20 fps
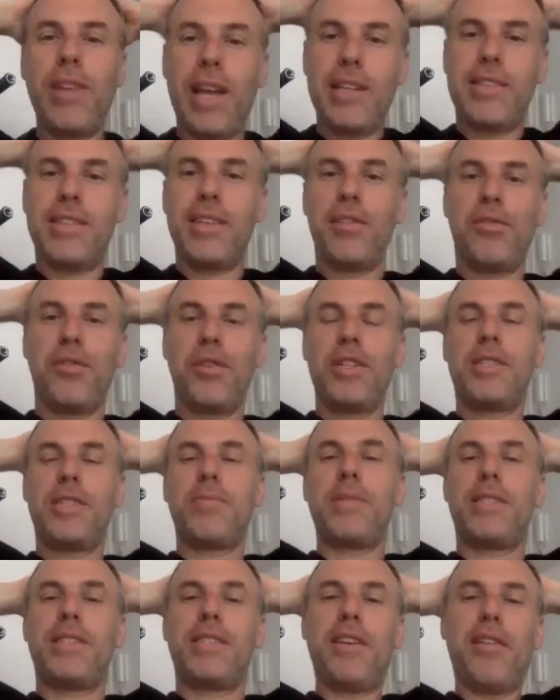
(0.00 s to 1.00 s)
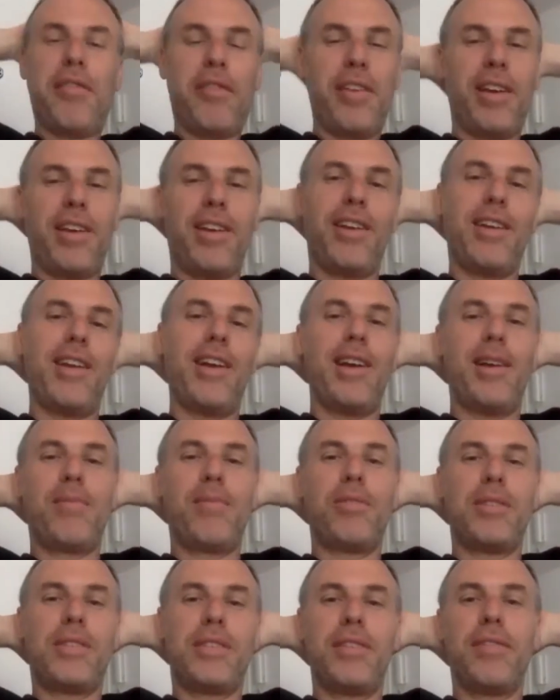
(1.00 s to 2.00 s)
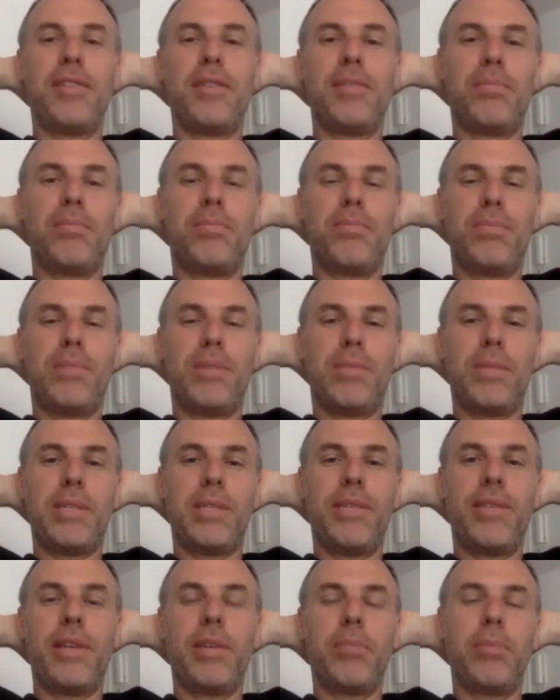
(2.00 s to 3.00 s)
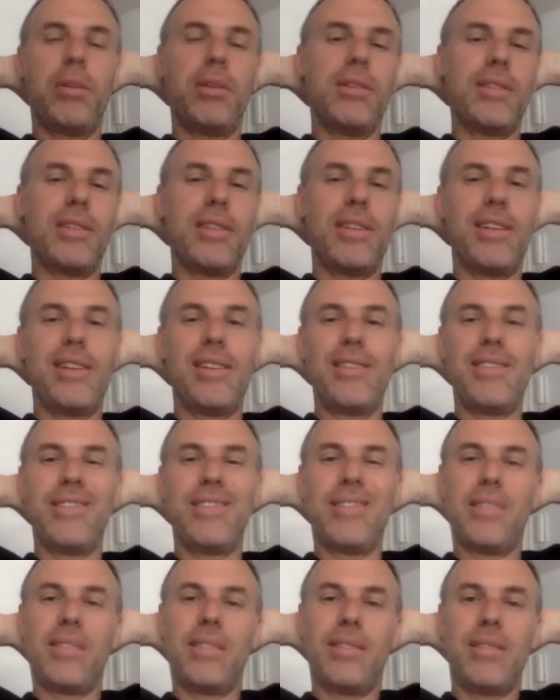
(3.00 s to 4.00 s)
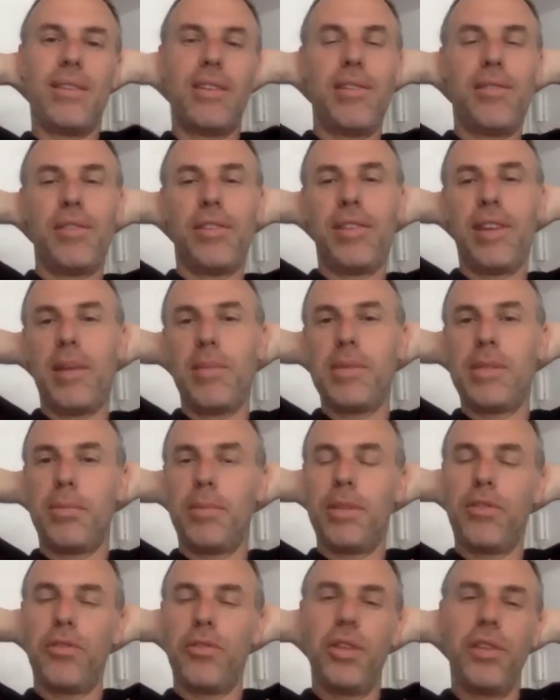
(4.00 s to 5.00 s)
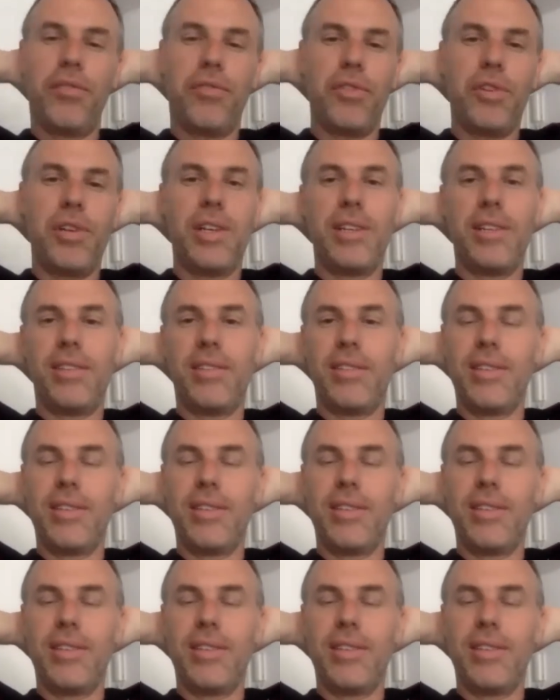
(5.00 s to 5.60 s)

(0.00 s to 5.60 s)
dancing for a specific, like specific person, every time it's a bit different.